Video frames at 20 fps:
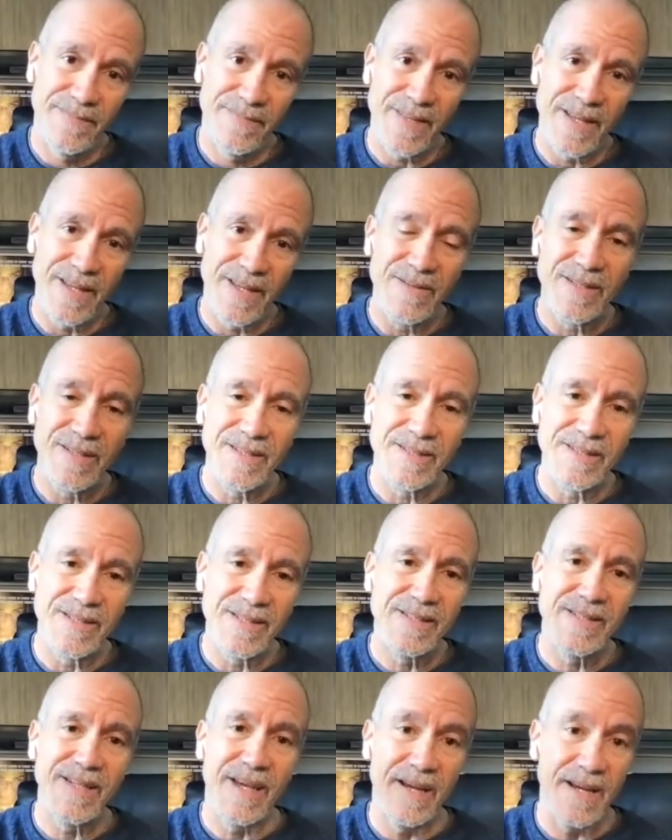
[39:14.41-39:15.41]
Then you can
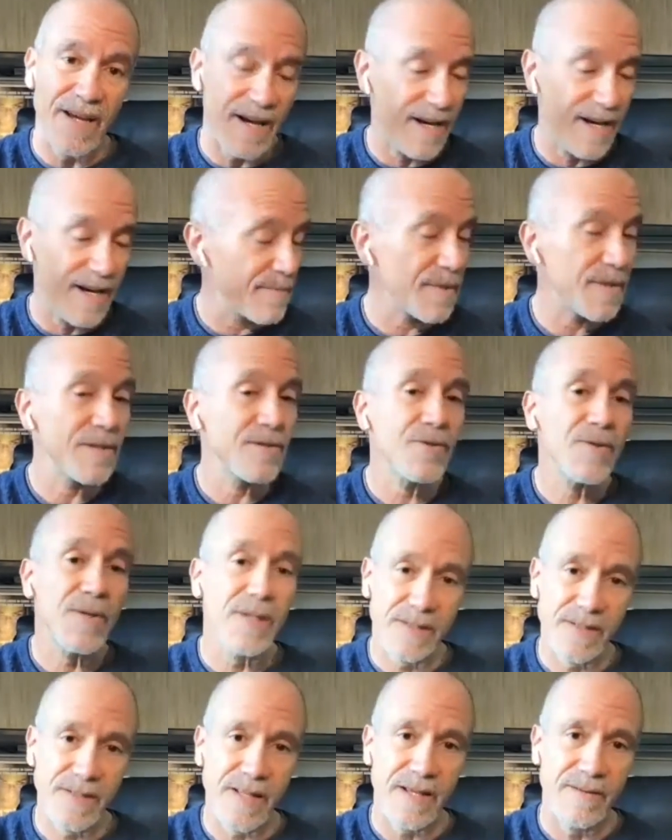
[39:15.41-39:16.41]
just say, I'm going to
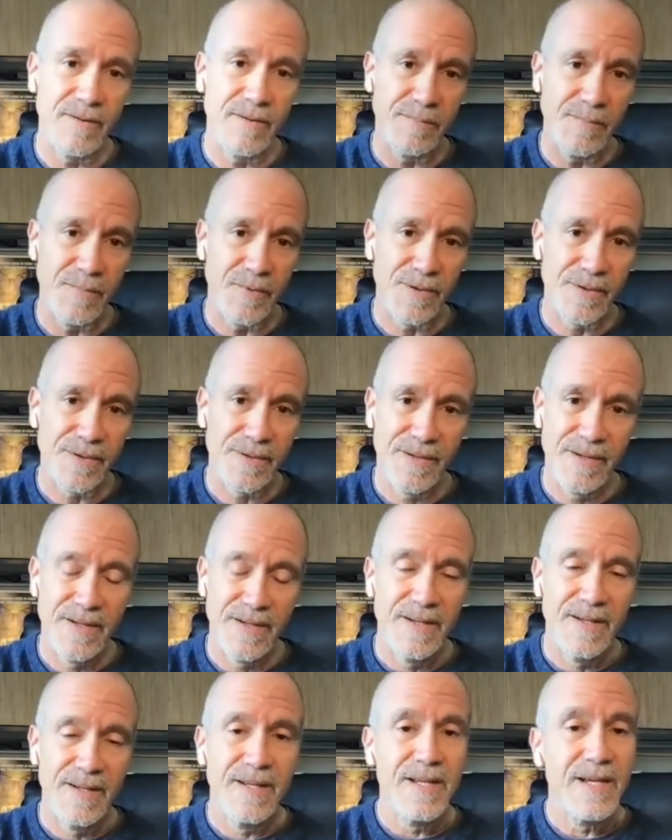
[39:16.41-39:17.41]
trust that homework
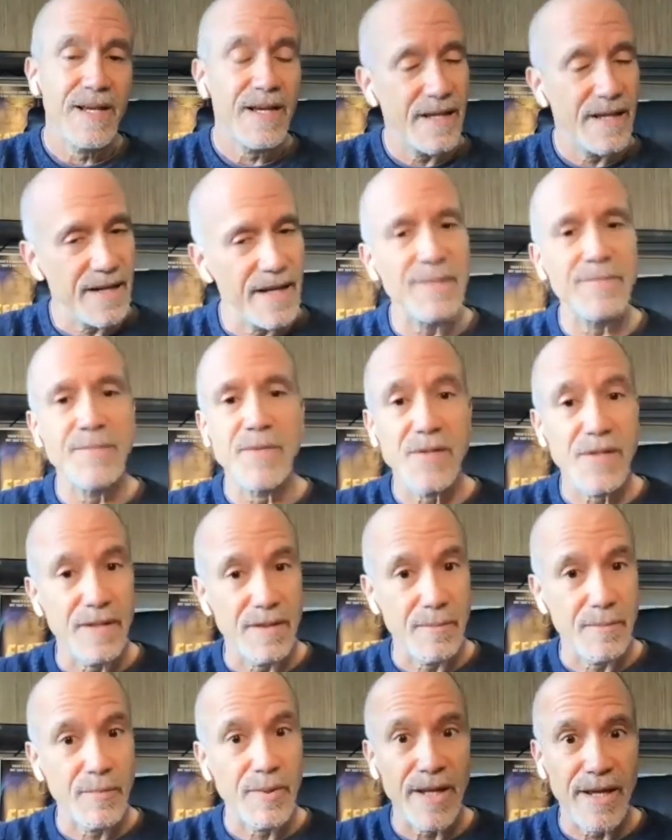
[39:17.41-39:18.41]
and I'm just going
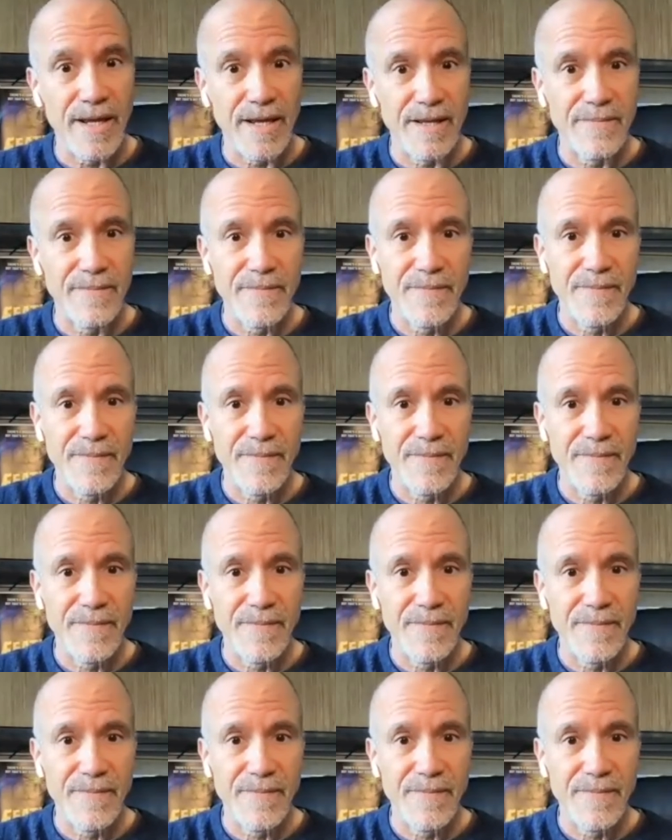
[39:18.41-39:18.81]
to play,